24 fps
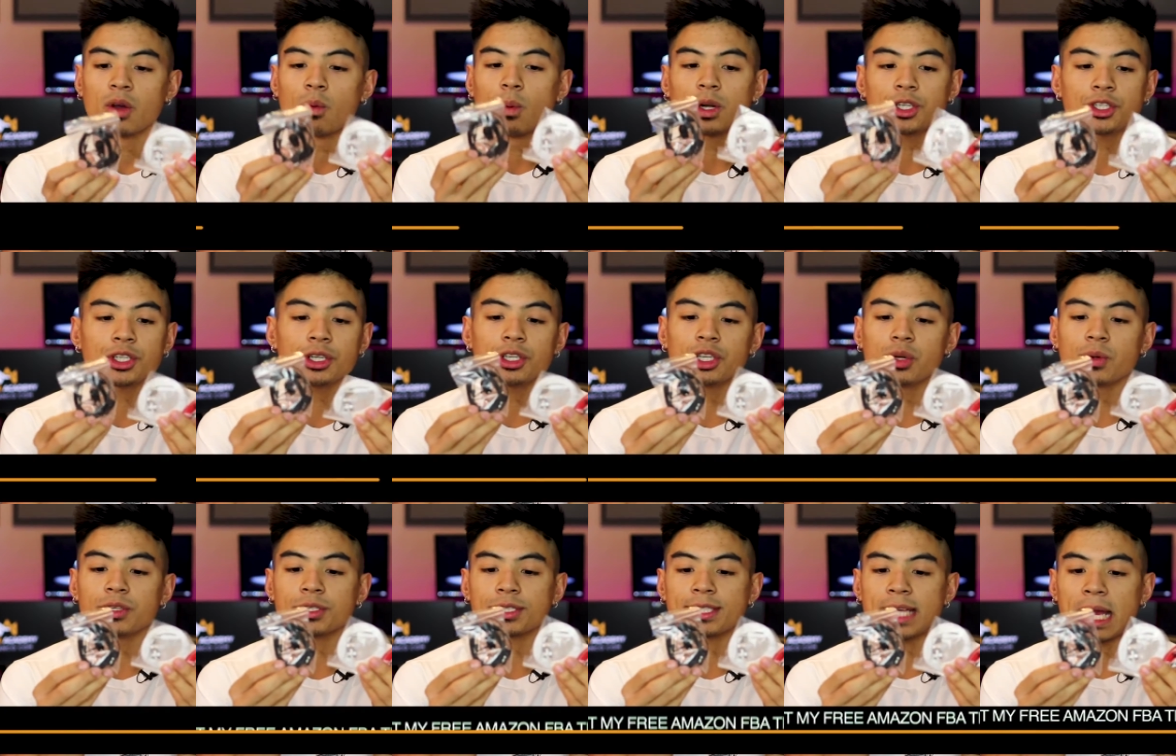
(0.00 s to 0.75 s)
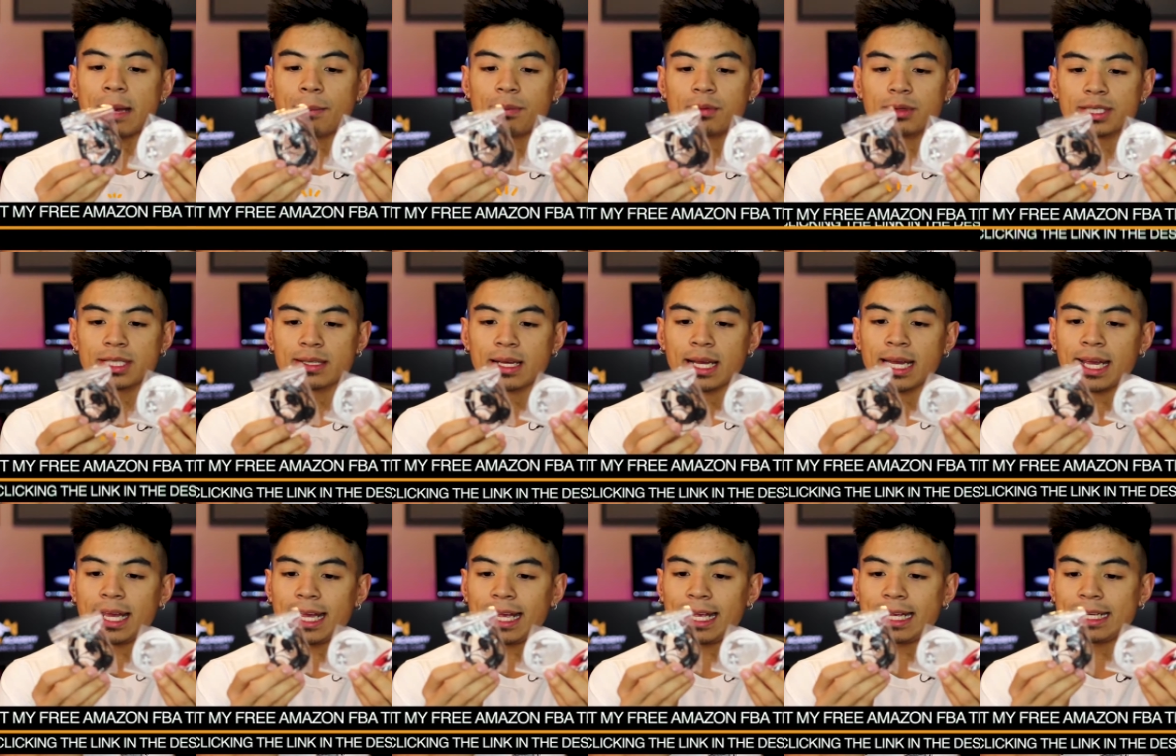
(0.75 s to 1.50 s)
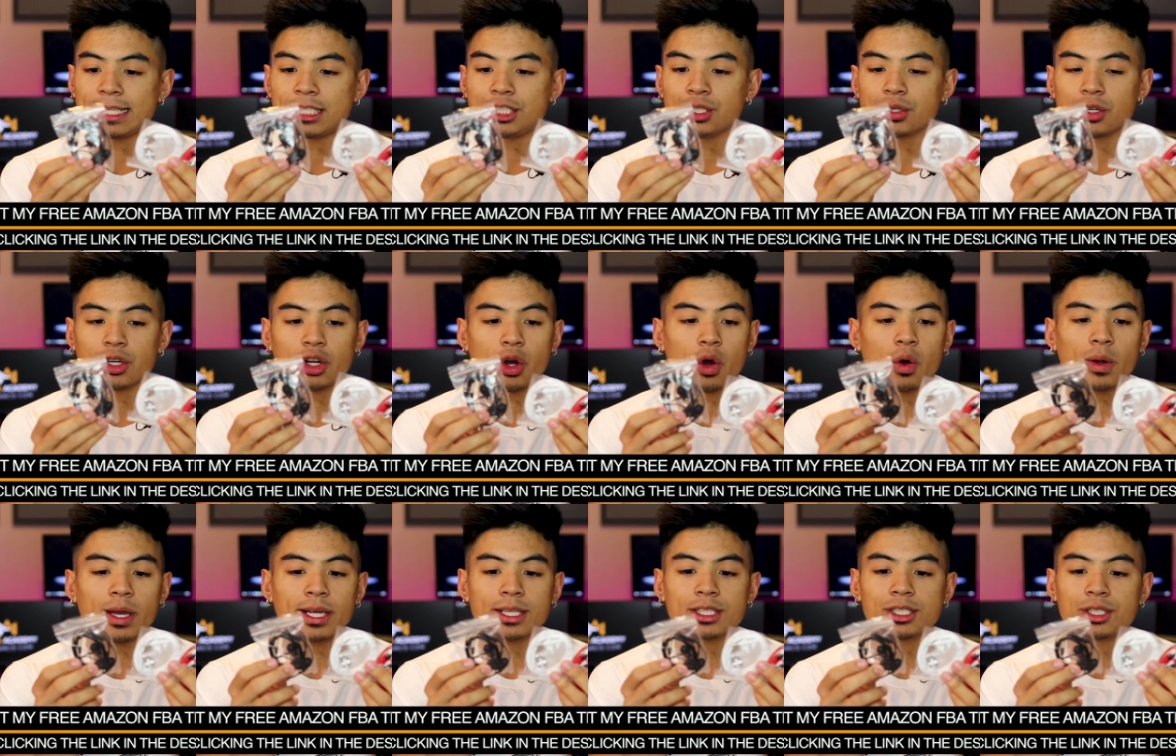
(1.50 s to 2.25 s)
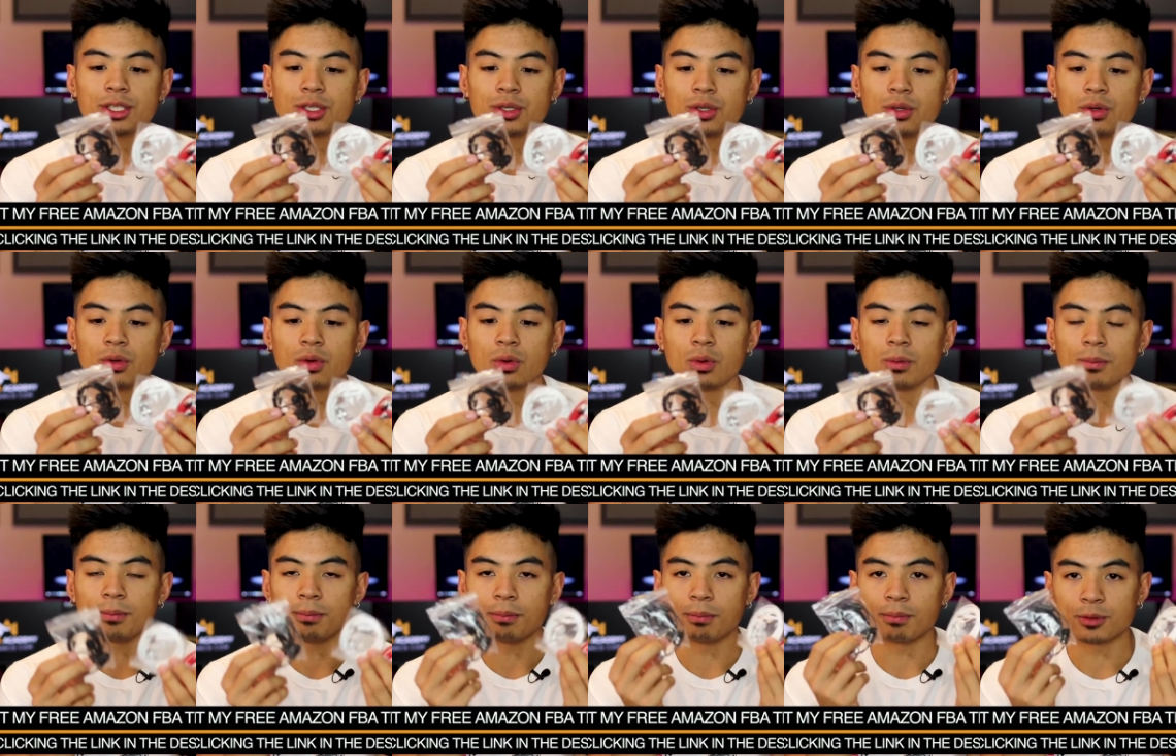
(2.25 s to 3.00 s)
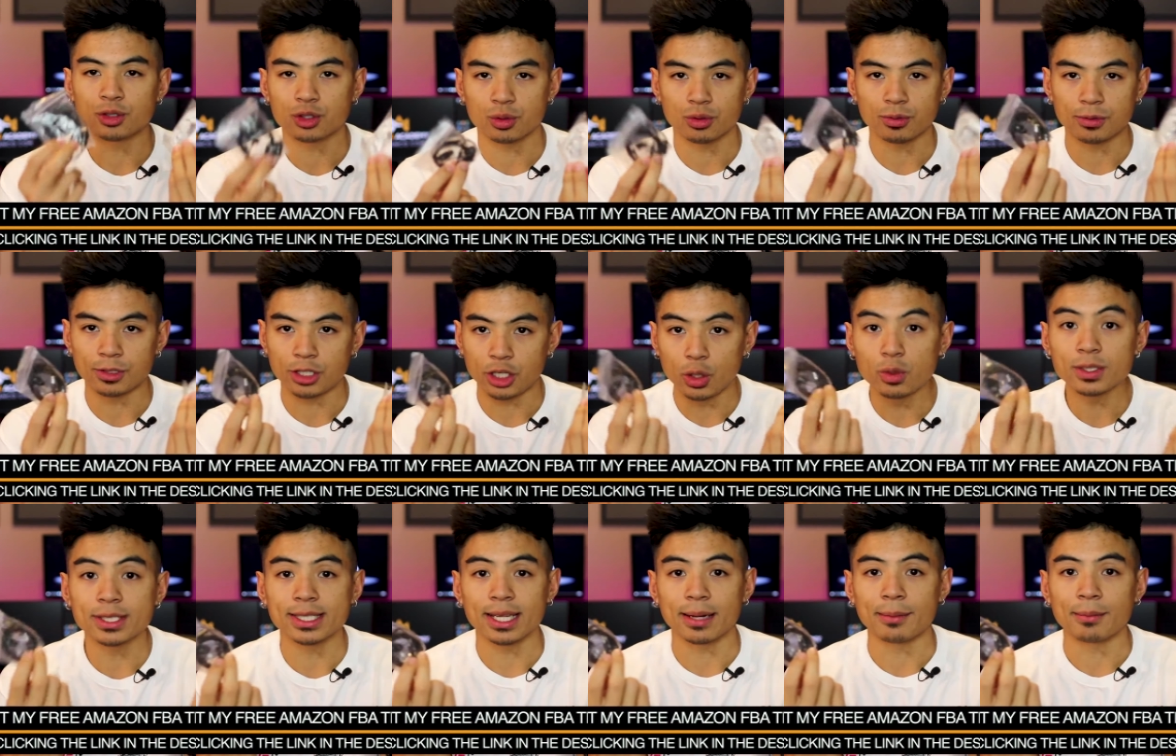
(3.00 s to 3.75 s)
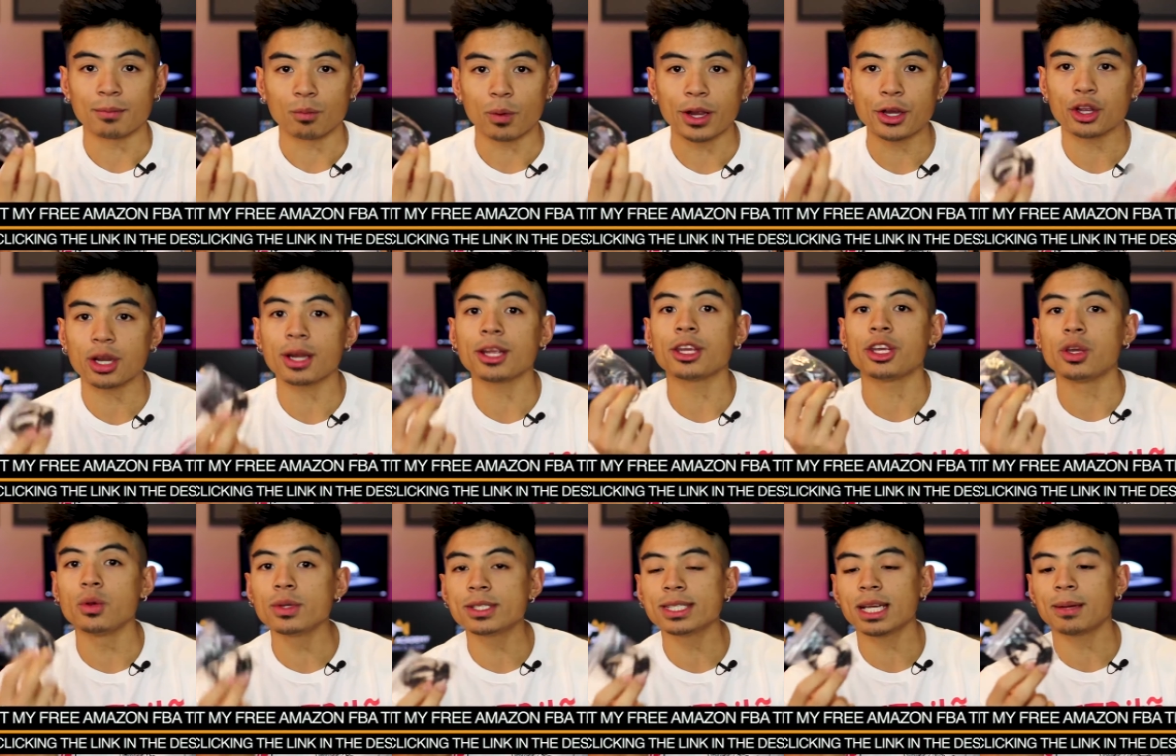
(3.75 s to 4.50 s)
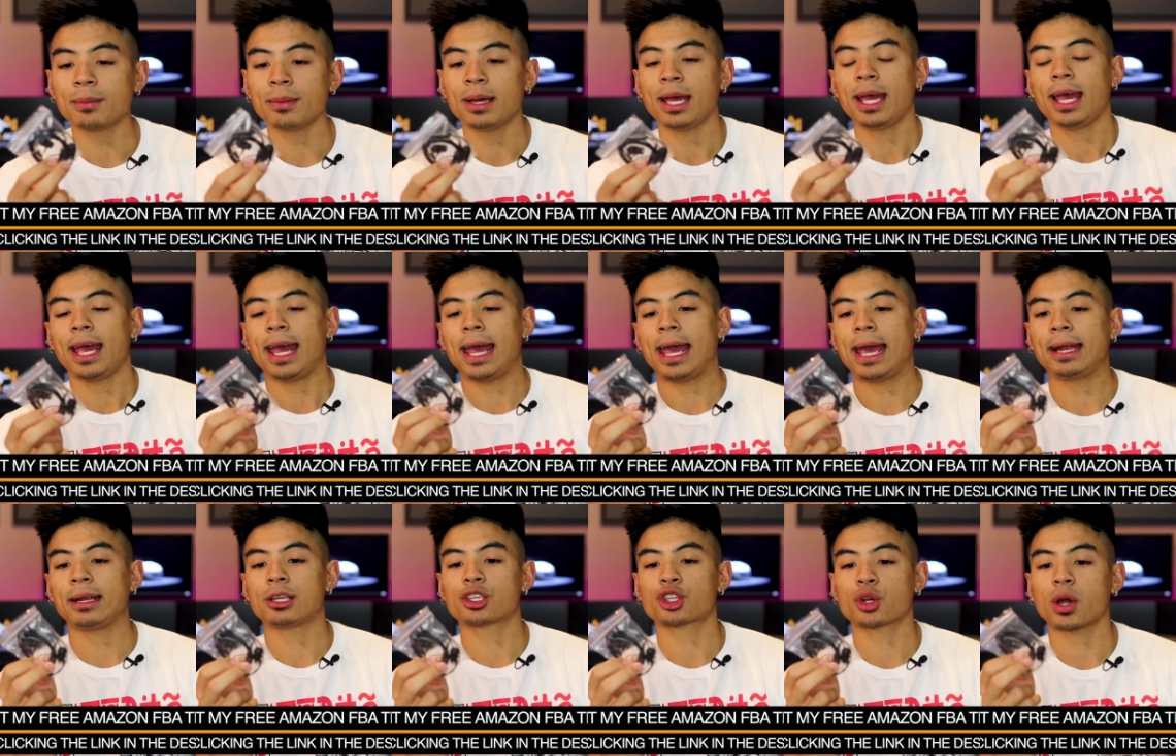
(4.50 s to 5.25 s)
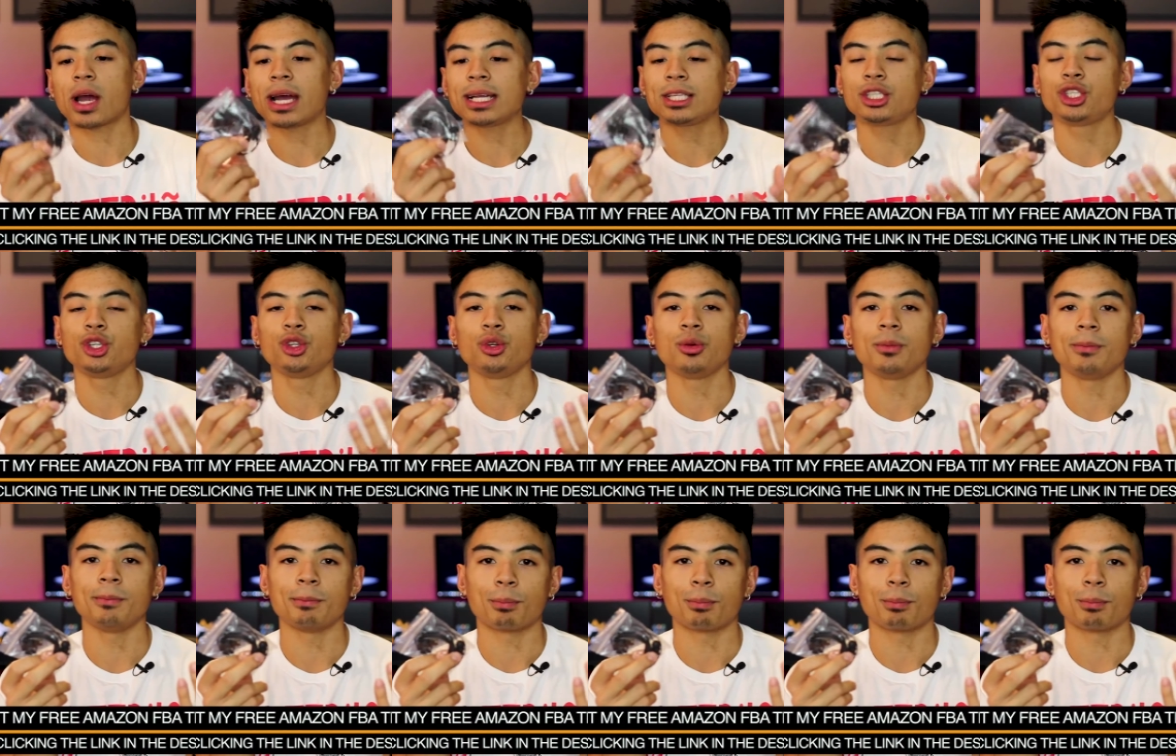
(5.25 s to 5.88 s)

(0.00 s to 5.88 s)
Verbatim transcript: What you're gonna do with your samples is you're going to use them, right? You're going to use them and try to